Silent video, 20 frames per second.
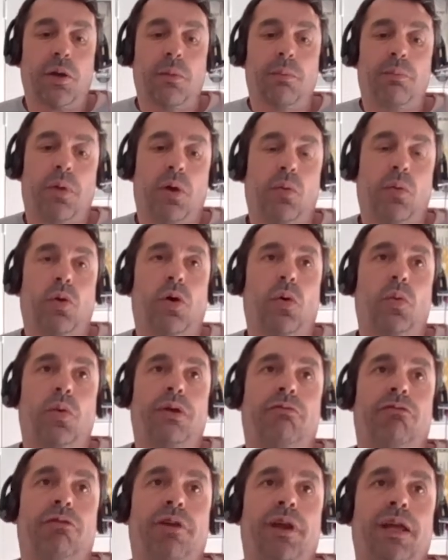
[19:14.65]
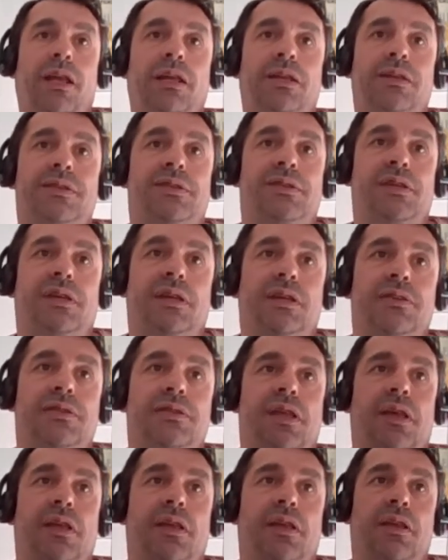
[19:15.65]
But what we really see is
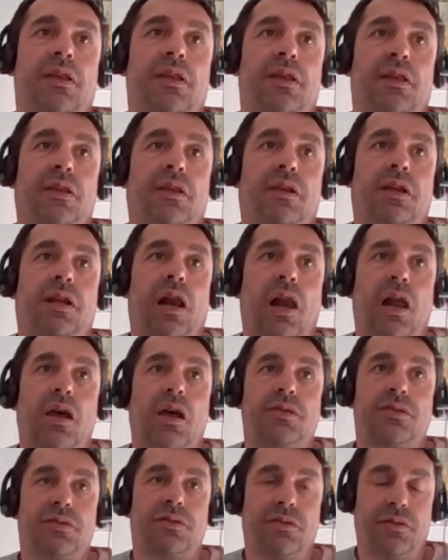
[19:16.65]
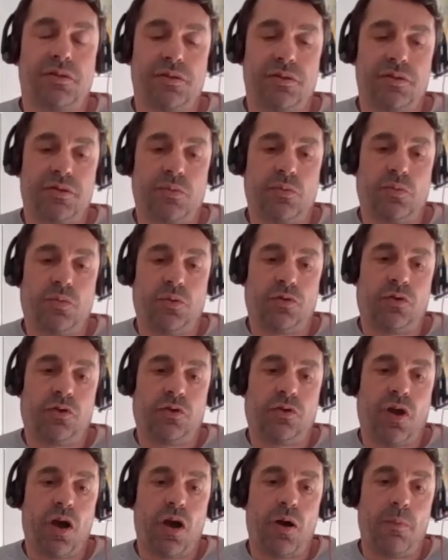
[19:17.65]
that the clusters will
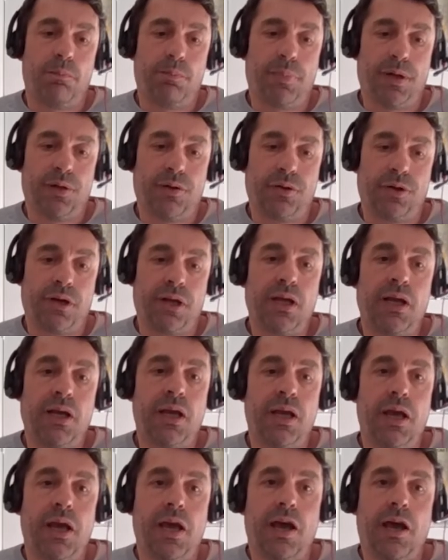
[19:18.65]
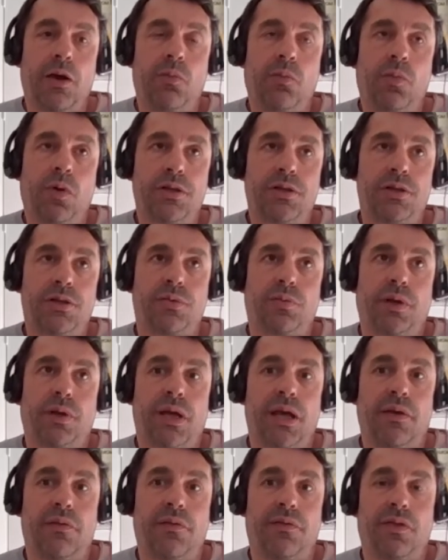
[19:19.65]
start building. And once we
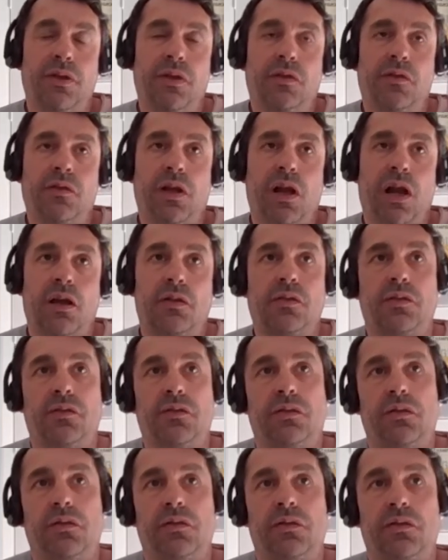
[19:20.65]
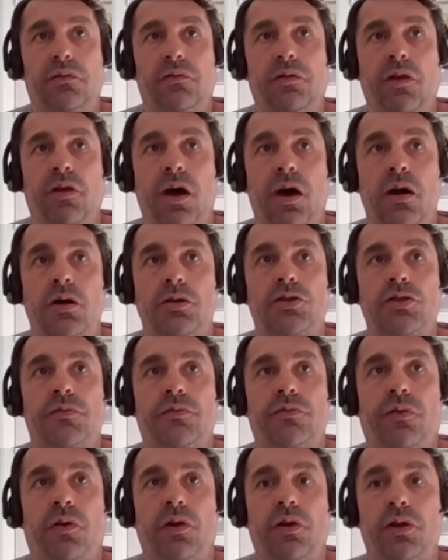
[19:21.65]
have these clusters of large
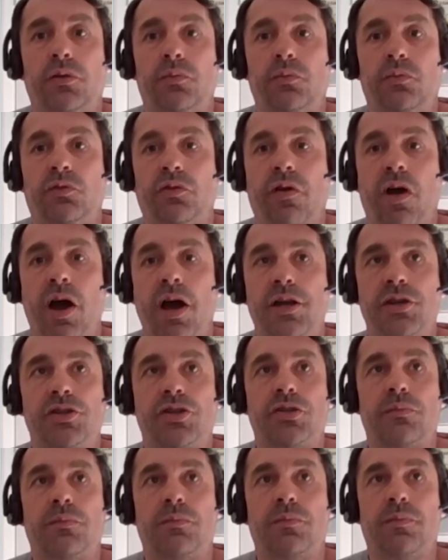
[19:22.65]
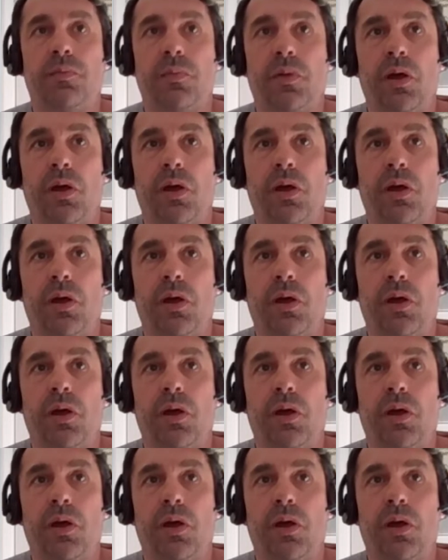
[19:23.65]
volumes of hydrogen